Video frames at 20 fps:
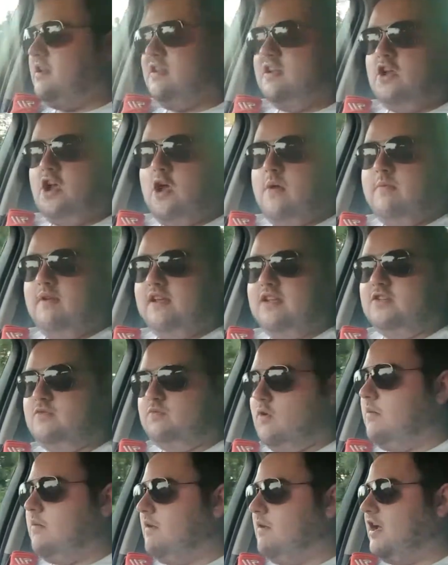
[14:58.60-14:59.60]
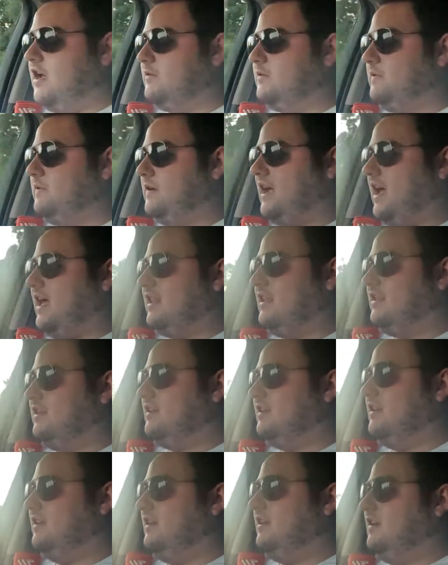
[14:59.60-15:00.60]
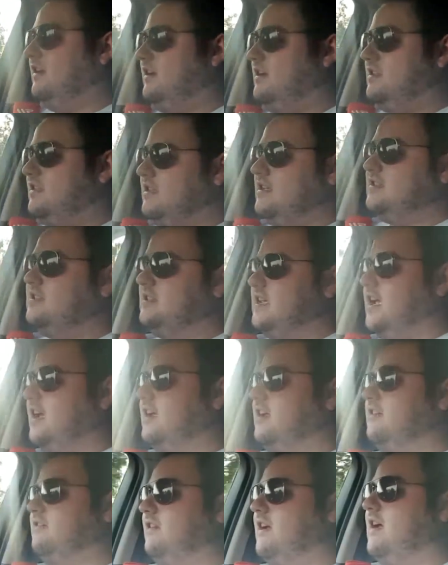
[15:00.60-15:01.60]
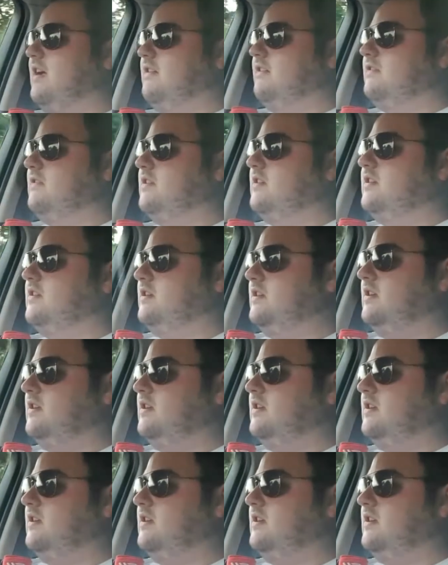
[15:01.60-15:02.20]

in the comments what miles per gallon this second round